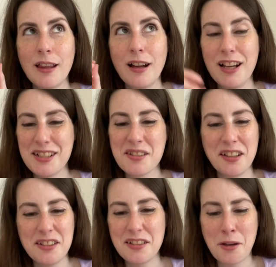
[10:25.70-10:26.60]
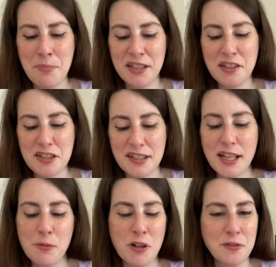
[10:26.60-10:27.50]
I decided I better just
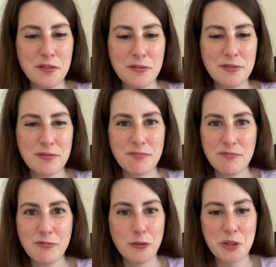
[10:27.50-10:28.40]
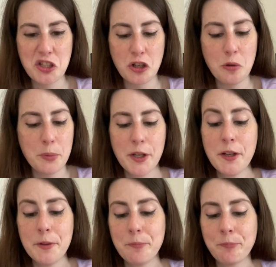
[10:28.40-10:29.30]
get one from a shop.
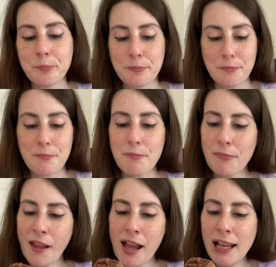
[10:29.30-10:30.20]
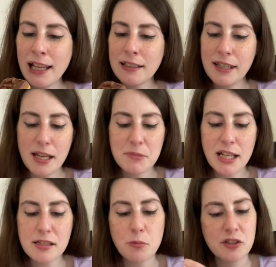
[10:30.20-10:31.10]
And the M and
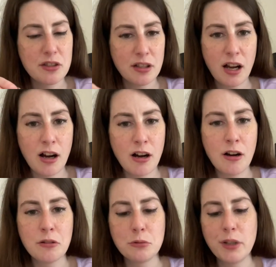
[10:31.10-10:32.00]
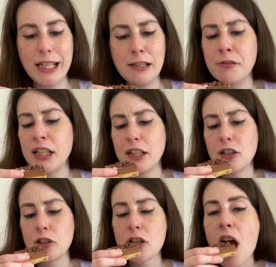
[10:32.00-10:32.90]
S ones are really, really
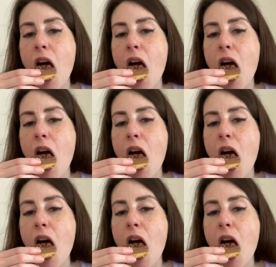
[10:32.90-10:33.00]
good.